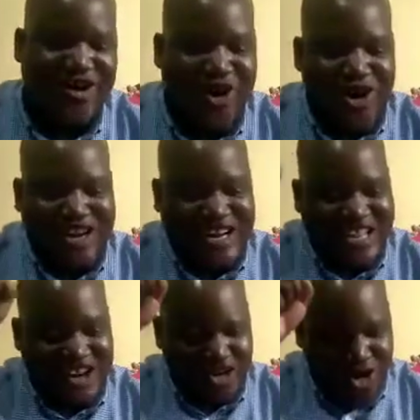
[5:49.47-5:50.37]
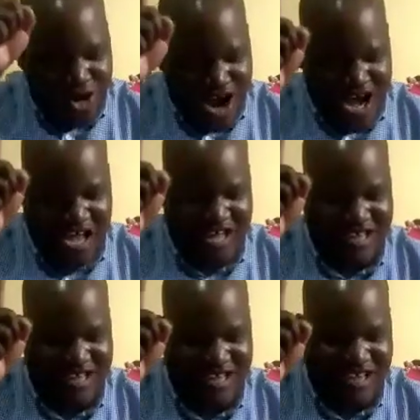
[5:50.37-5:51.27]
Only Noah
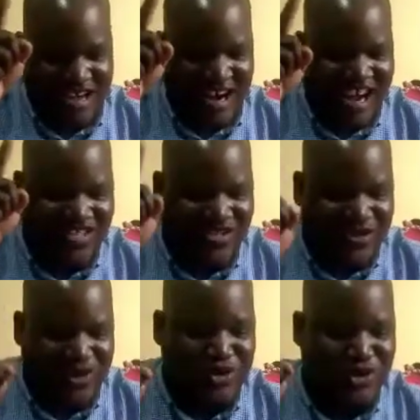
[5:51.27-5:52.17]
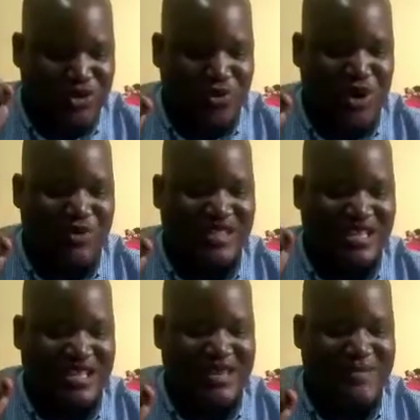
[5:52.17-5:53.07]
and those who were
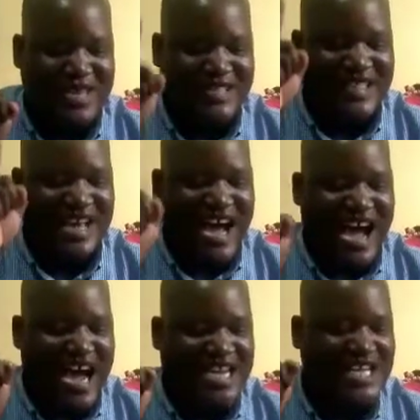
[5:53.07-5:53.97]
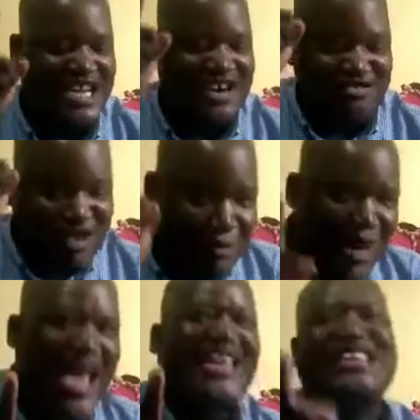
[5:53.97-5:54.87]
with him in the ark
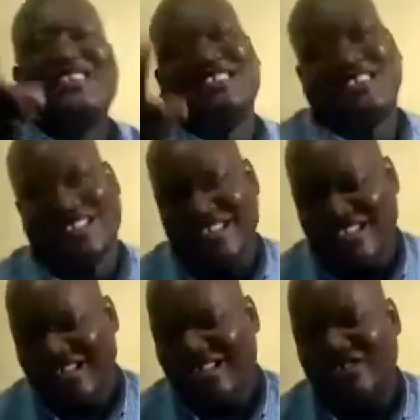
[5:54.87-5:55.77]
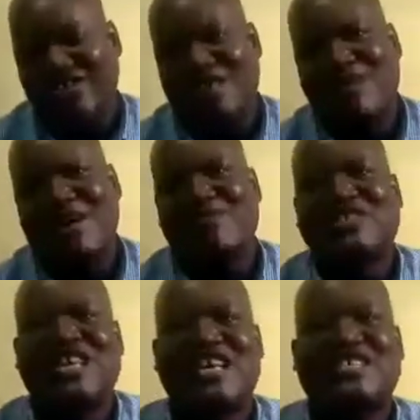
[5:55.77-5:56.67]
remained. So the Bible
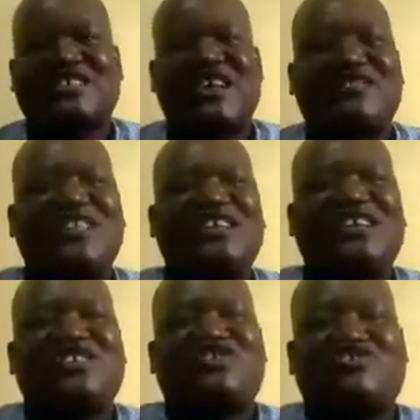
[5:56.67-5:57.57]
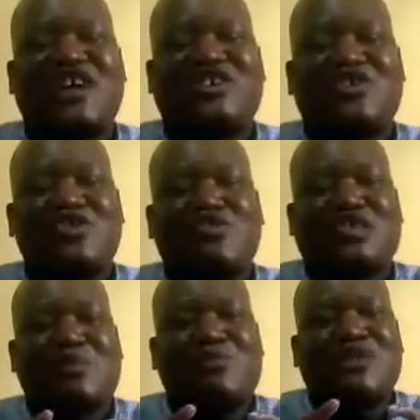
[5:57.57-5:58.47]
says the destruction
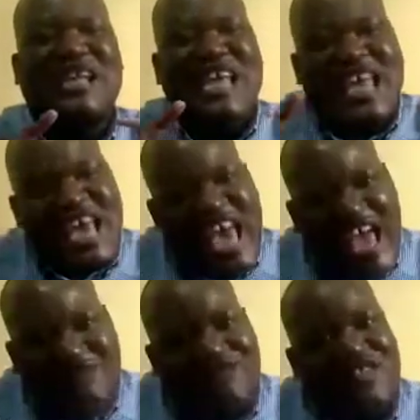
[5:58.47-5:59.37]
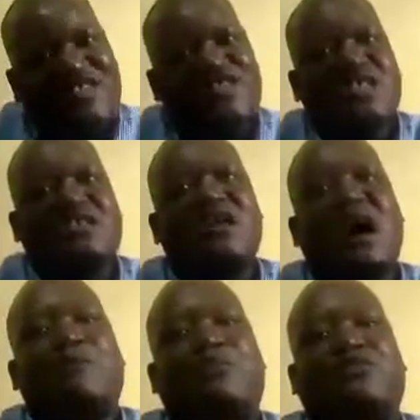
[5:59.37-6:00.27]
was upon everything
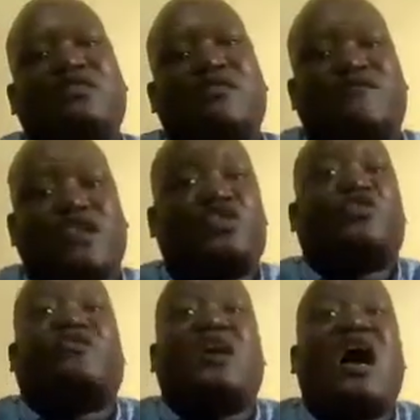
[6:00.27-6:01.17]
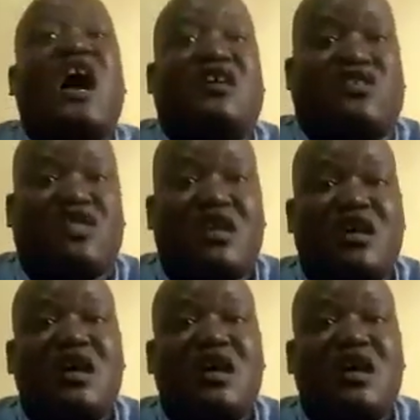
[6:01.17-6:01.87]
upon the face of the earth.